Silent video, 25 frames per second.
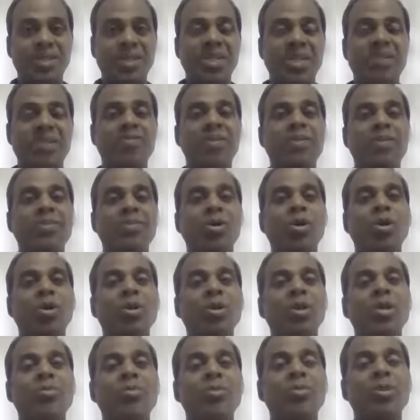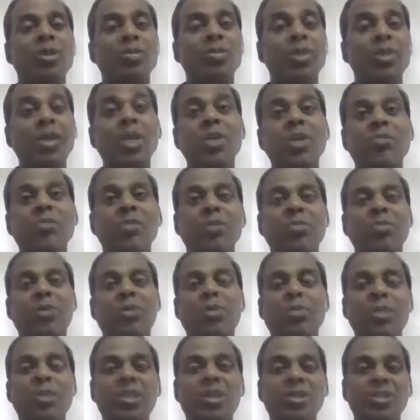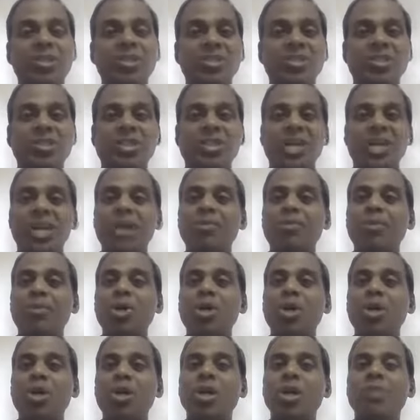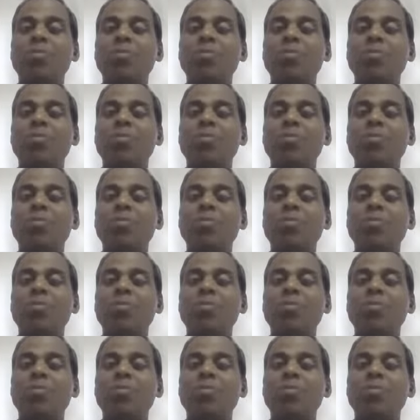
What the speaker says: If I'm talking about the mean of the population, I'm talking